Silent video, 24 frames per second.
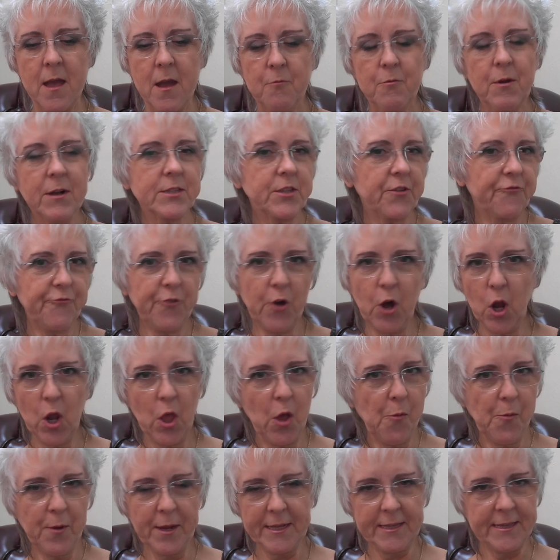Well, the
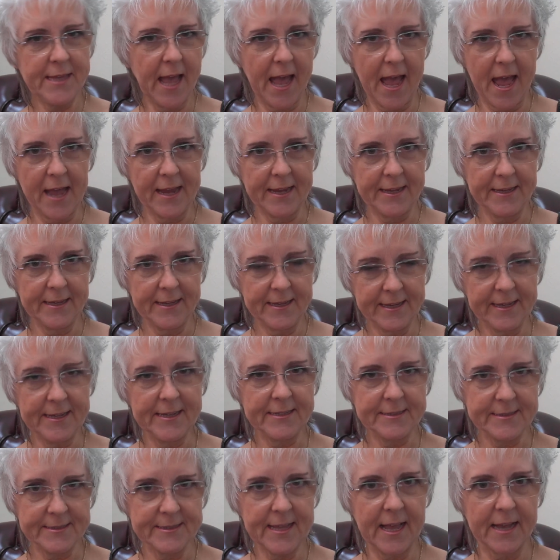following day, he
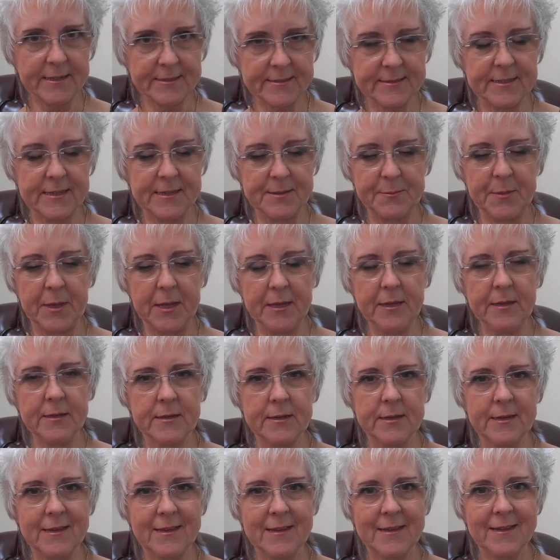is texting me,
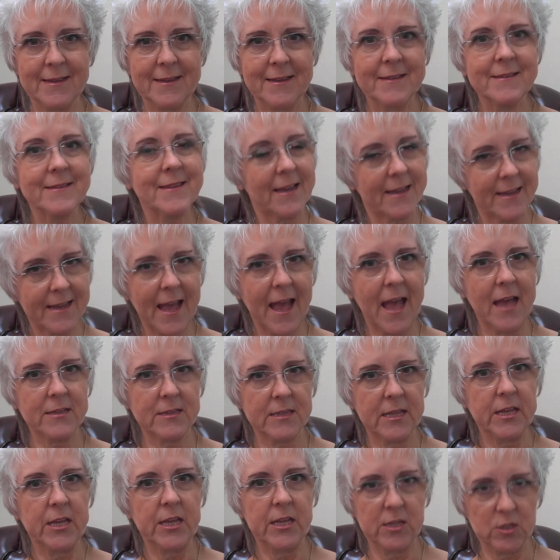the cat
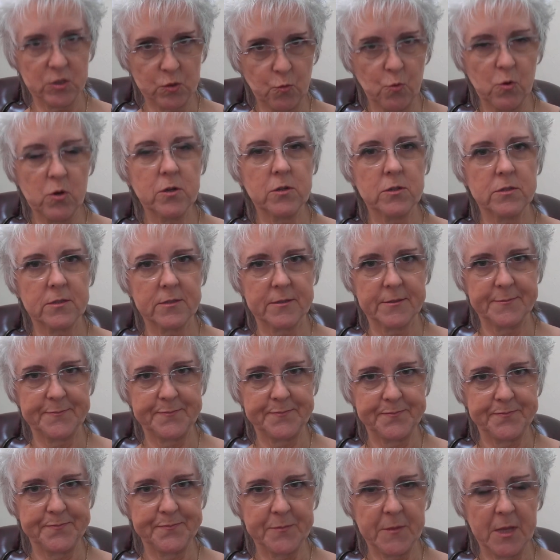is worse.
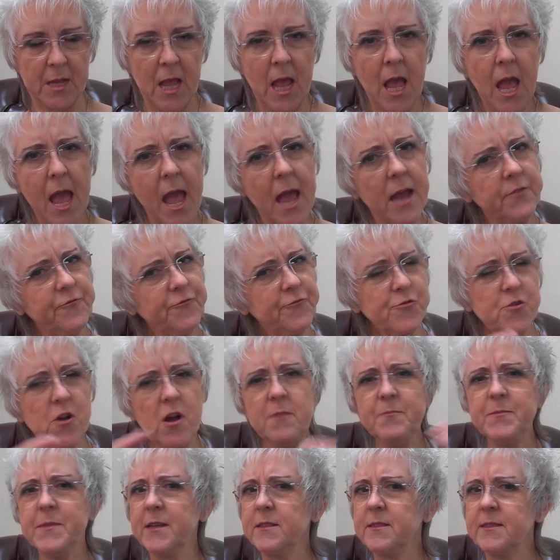And
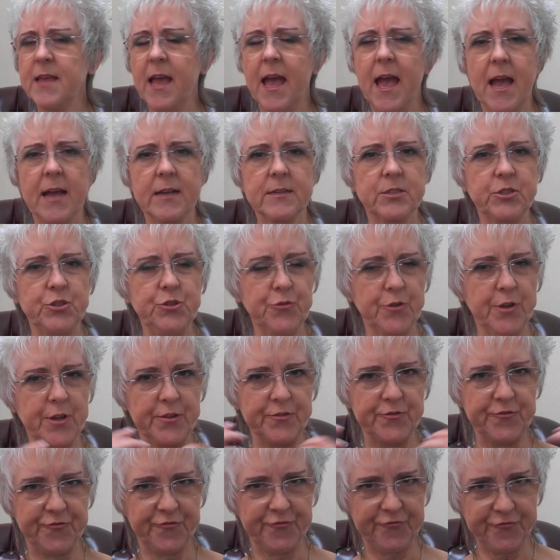from the text, you
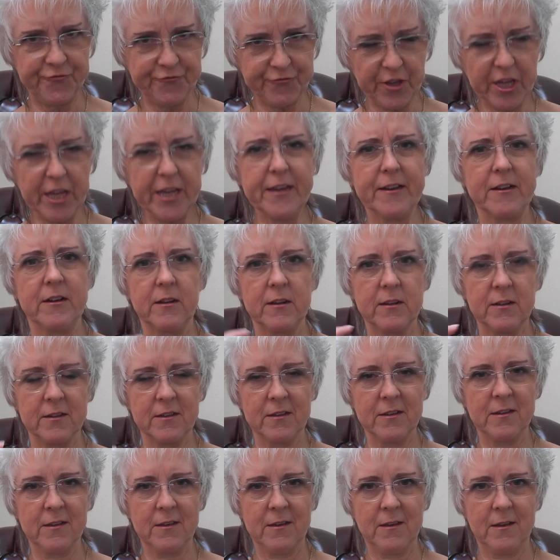can feel
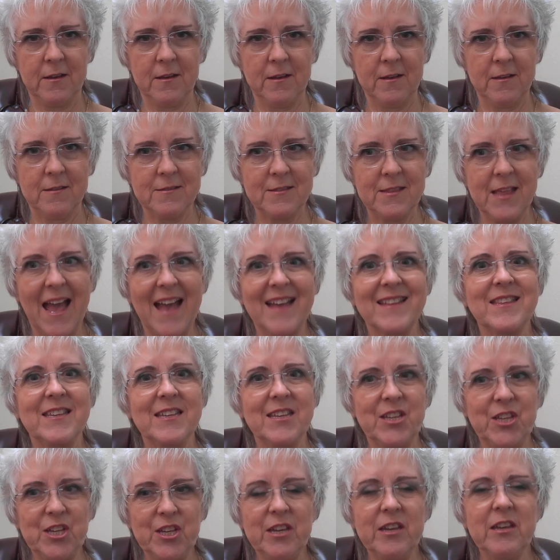that
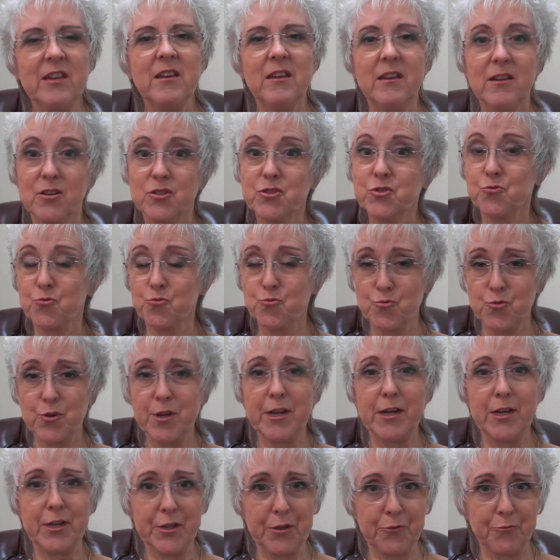he is
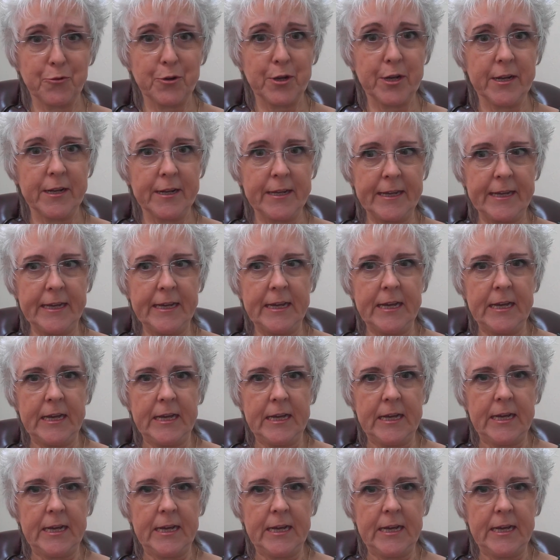really, really